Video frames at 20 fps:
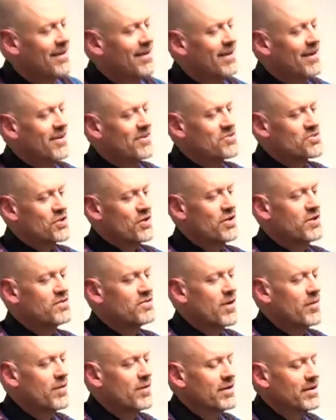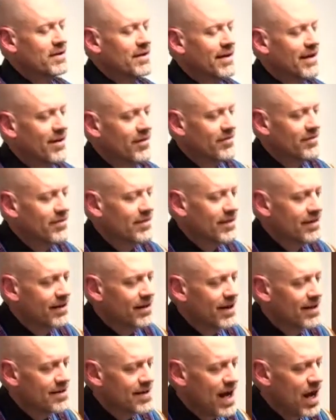uh, show you some of the, uh,
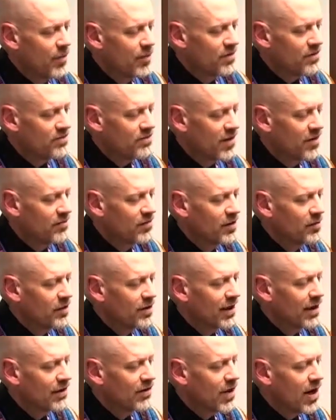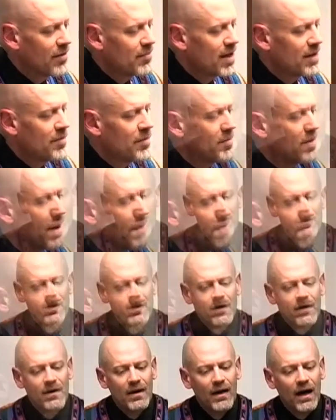the endowment stuff a little bit later on, maybe. But
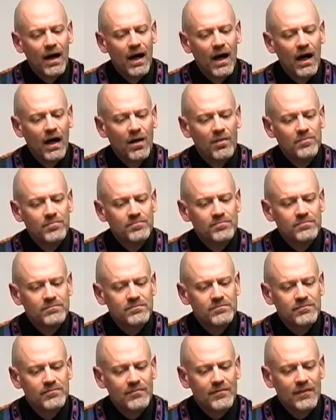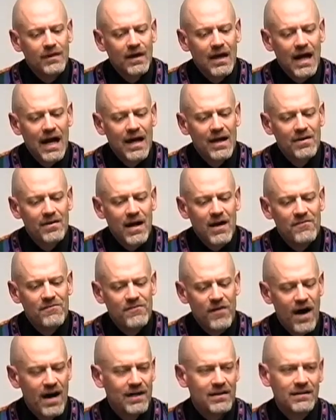um, I, I,
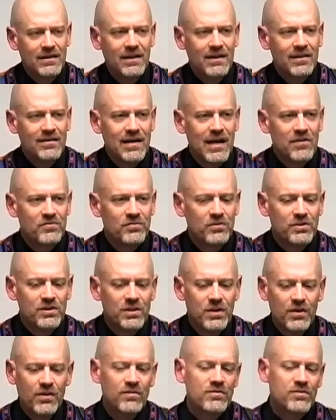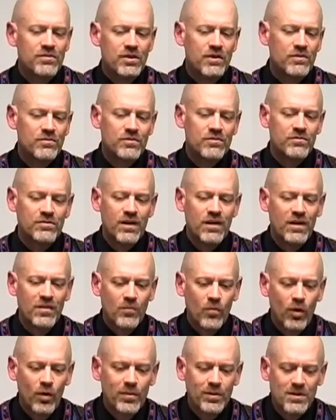finally, after years and years of
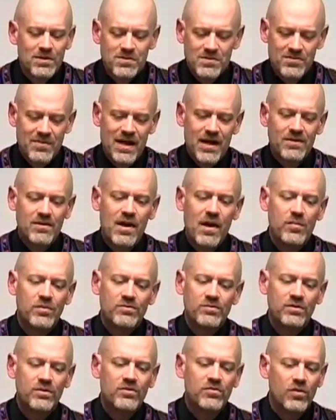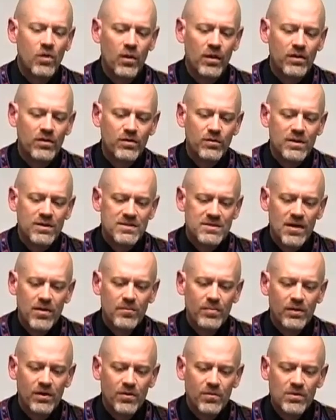studying Mormonism, had the opportunity of going through a
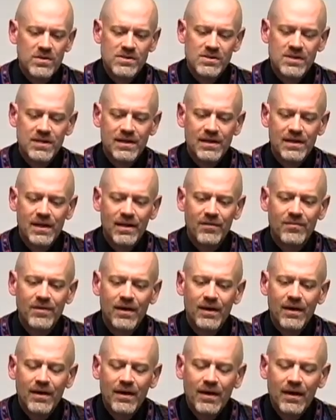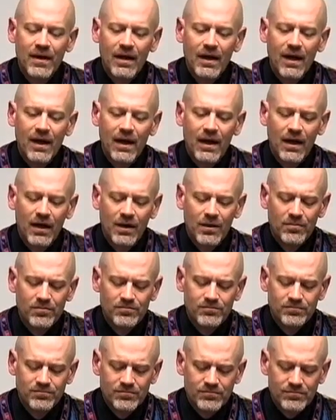temple. It was the, uh,
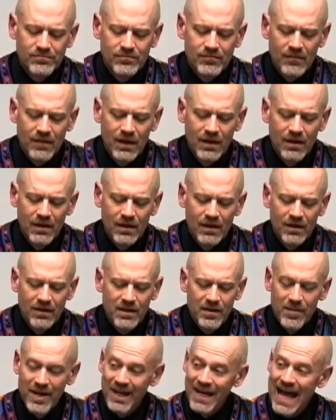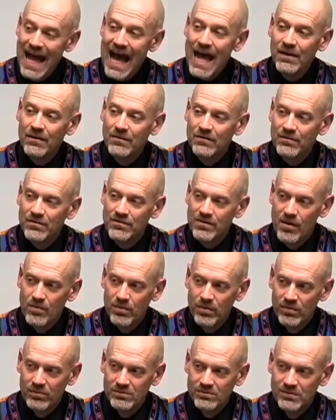um, uh, the Manhattan
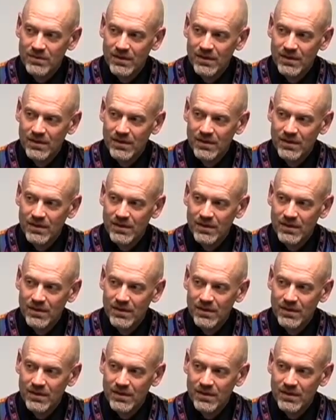Temple